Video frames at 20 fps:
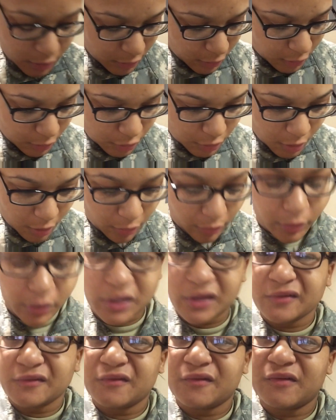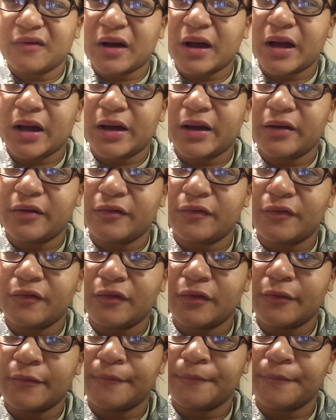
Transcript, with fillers: It is currently five